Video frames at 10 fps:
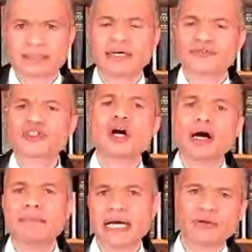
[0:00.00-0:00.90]
of
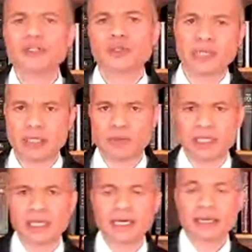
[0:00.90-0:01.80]
Psalm
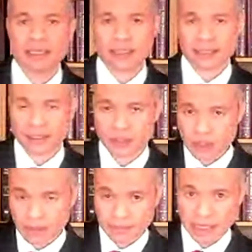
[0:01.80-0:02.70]
121.
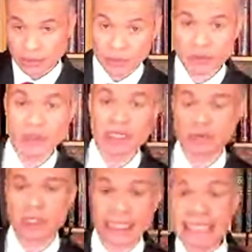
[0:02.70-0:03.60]
Psalm 121.